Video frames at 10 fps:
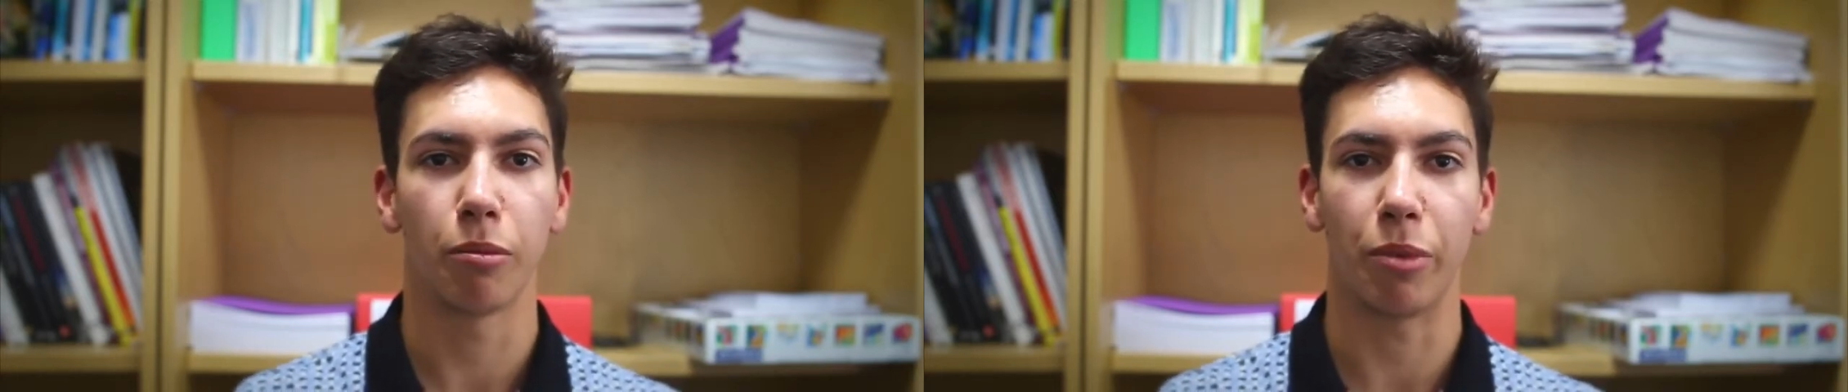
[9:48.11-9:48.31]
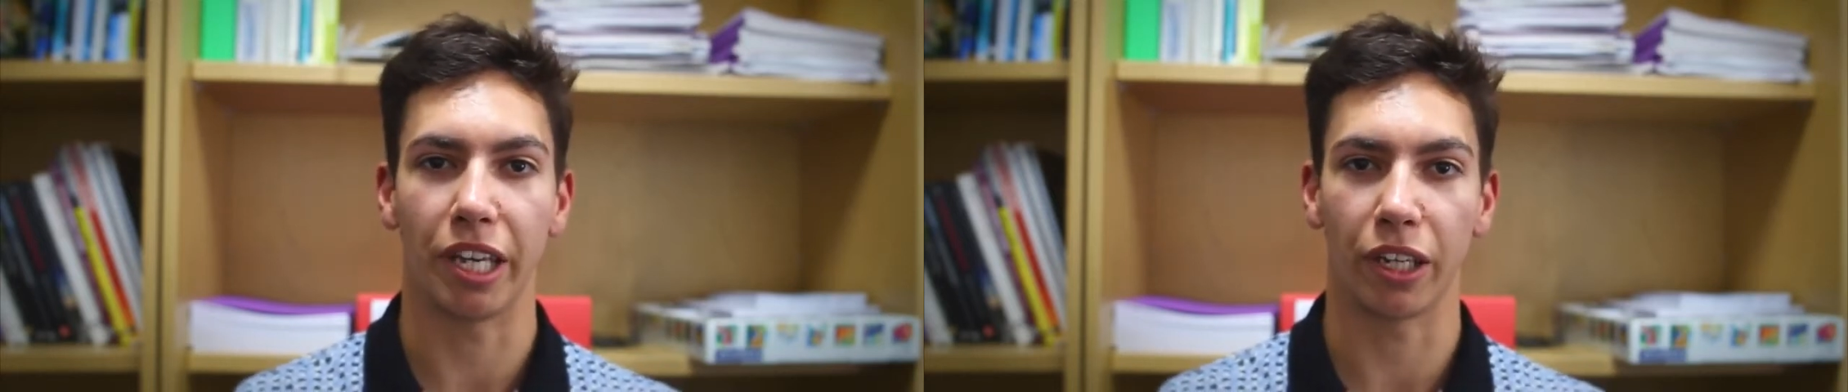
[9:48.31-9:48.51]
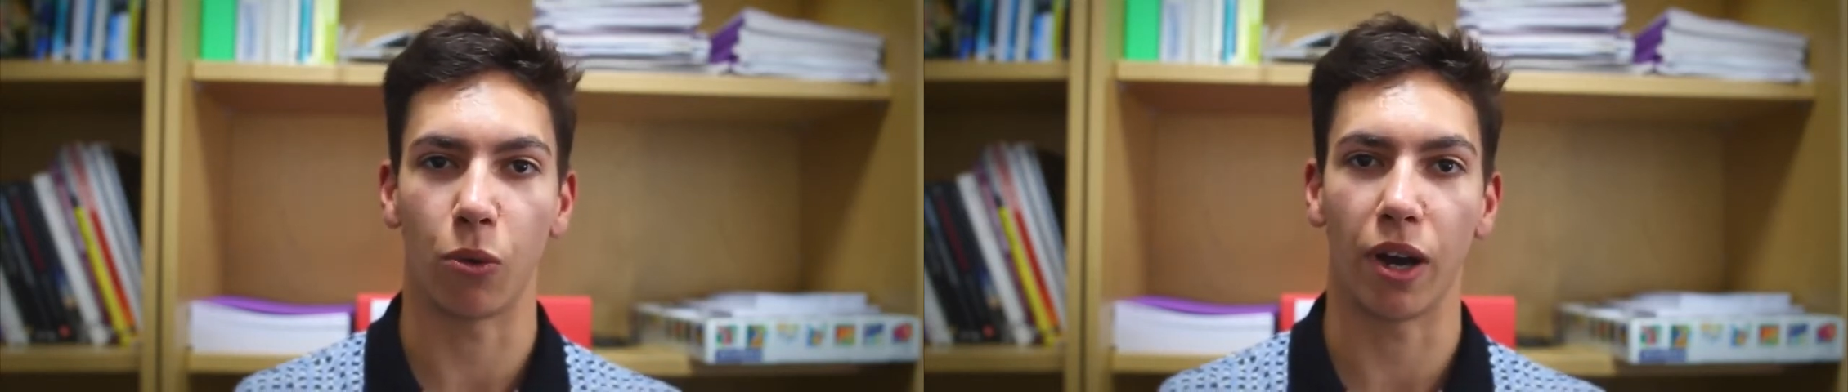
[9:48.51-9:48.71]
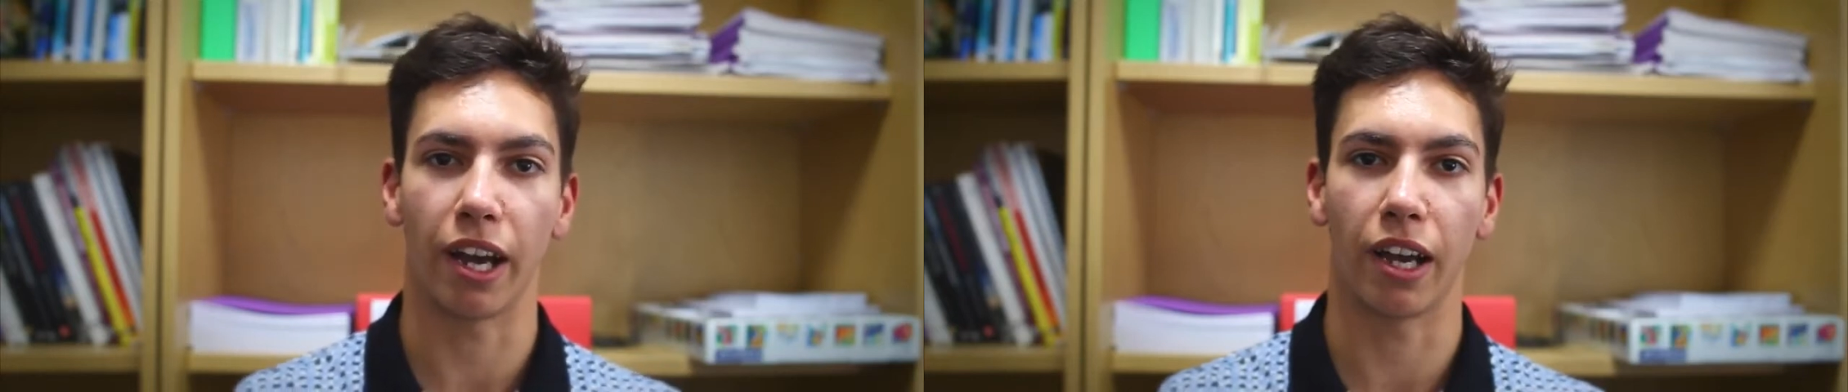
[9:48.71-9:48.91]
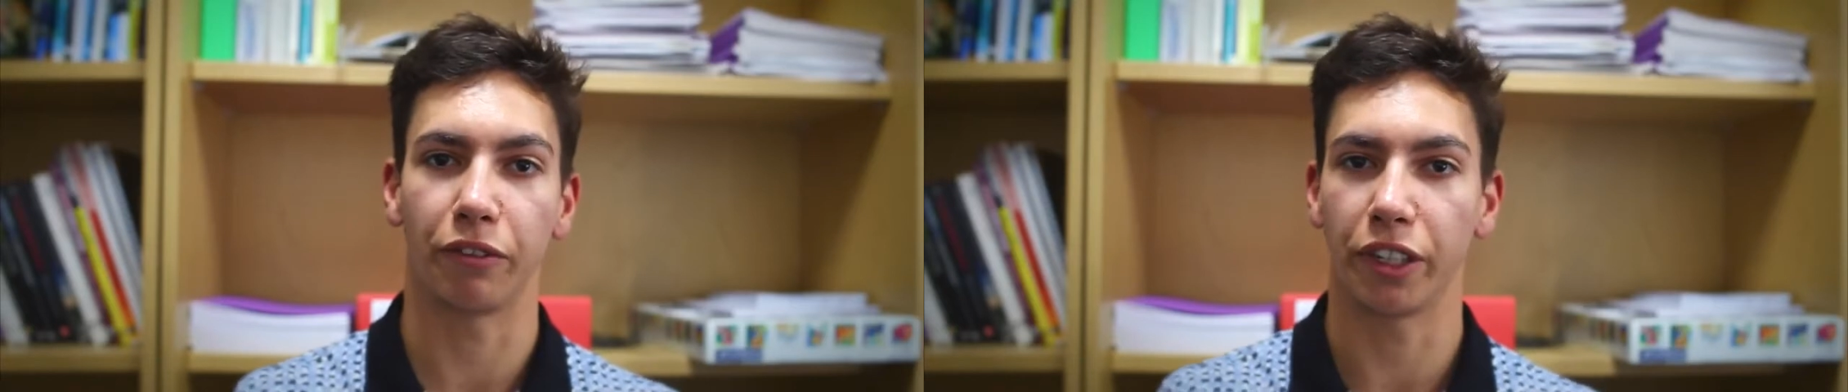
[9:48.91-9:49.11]
being
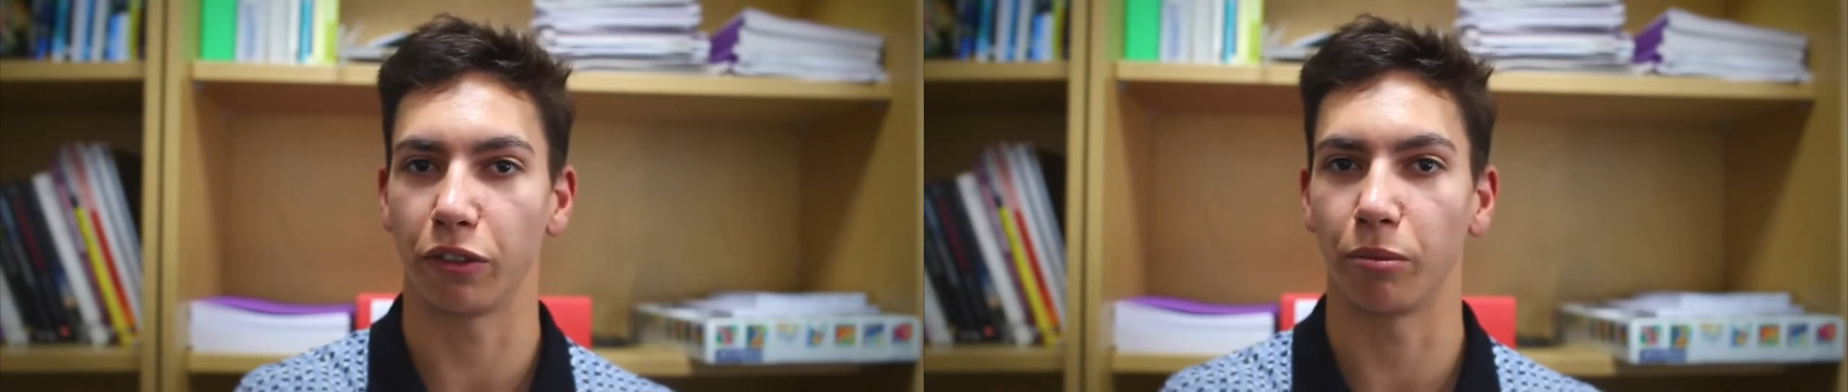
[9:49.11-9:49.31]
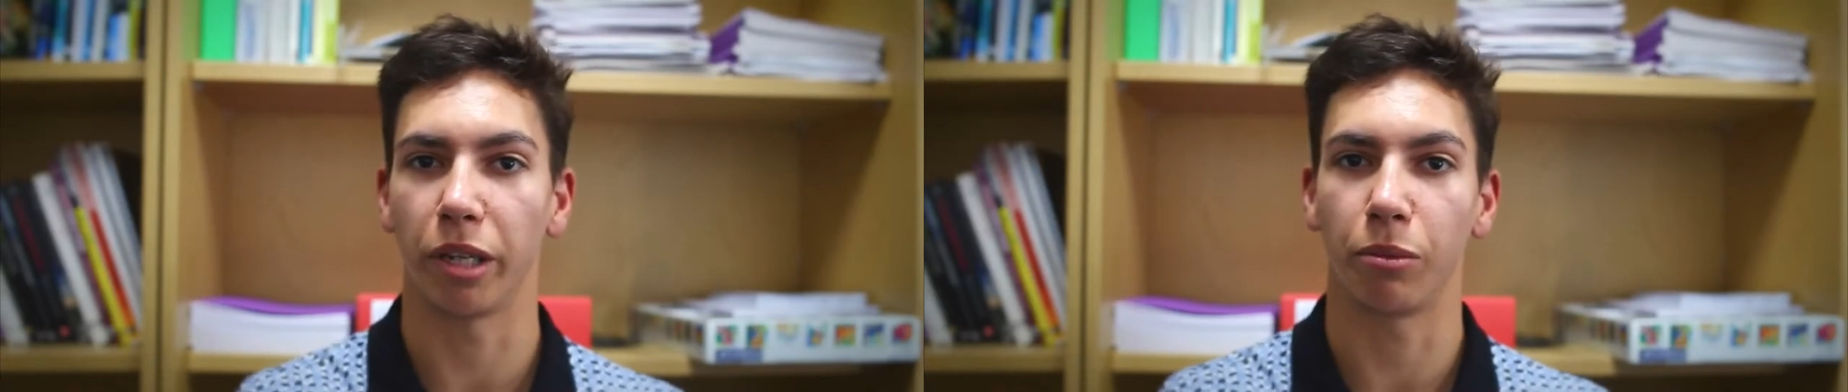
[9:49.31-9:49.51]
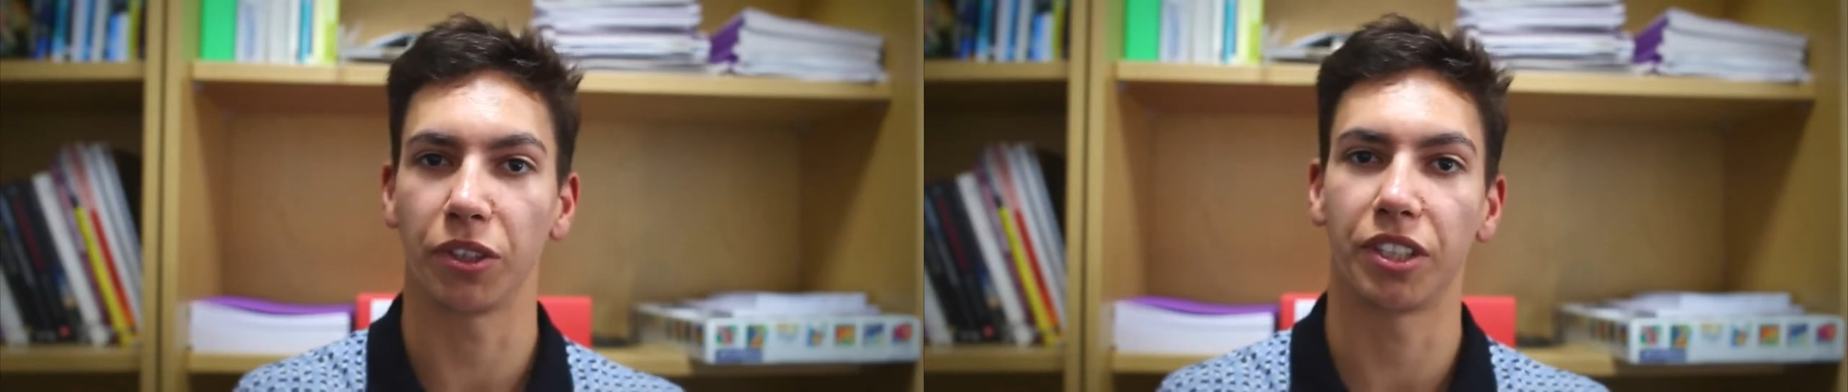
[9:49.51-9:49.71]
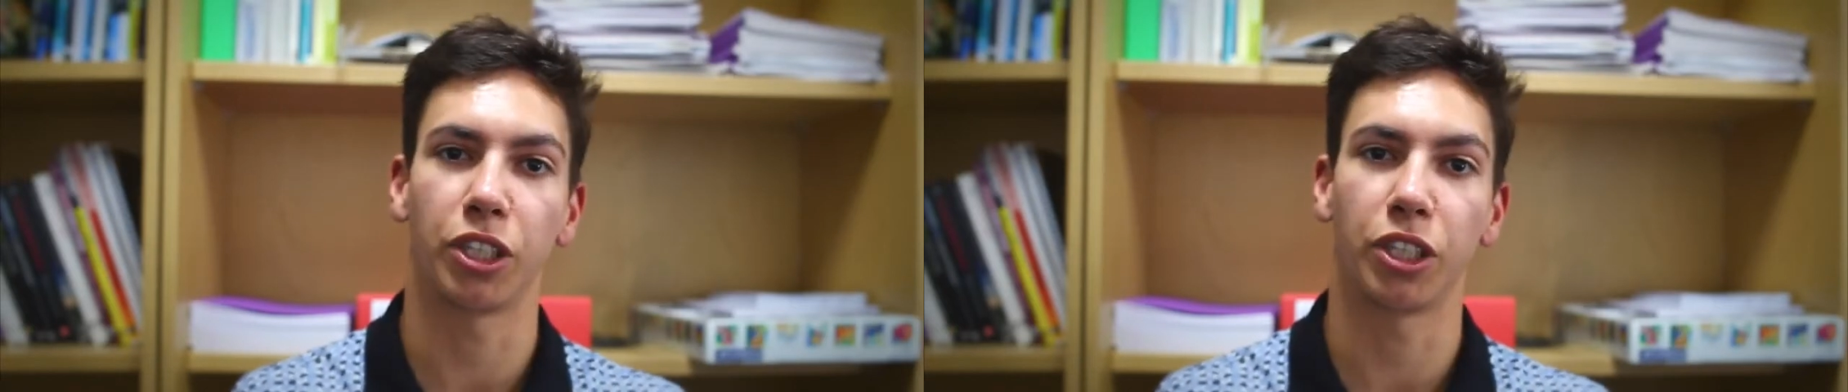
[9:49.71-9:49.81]
aware of different people's